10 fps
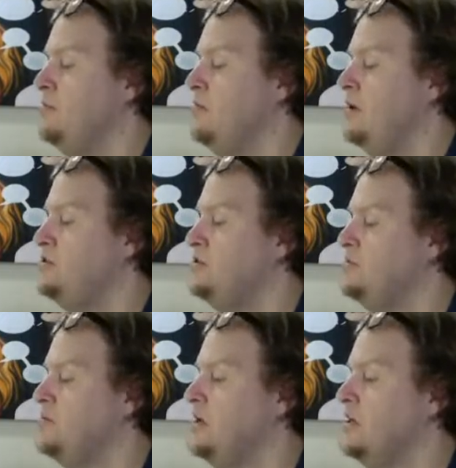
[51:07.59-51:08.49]
Martians
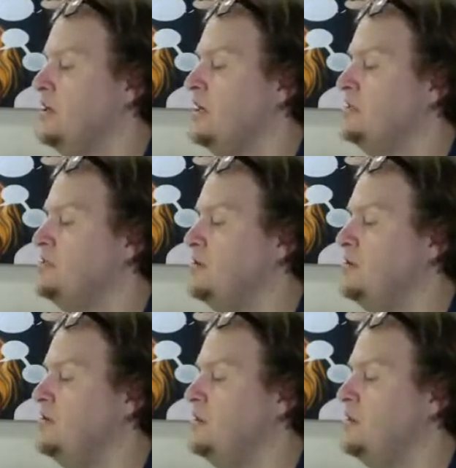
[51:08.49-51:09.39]
plotting against
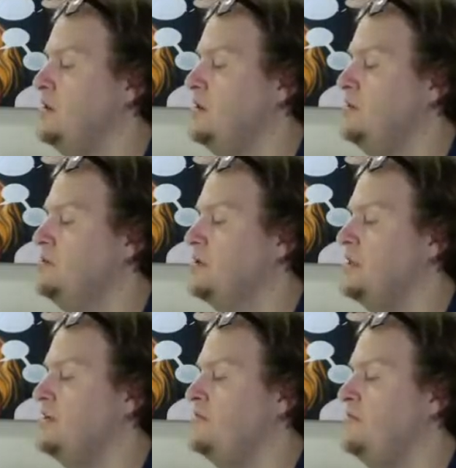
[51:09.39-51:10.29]
Earth, but
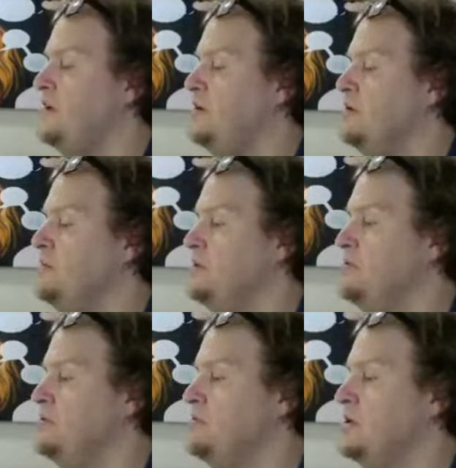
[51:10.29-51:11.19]
they fail
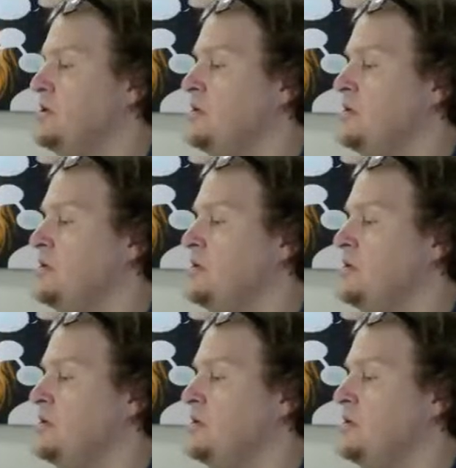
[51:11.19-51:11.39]
miserably.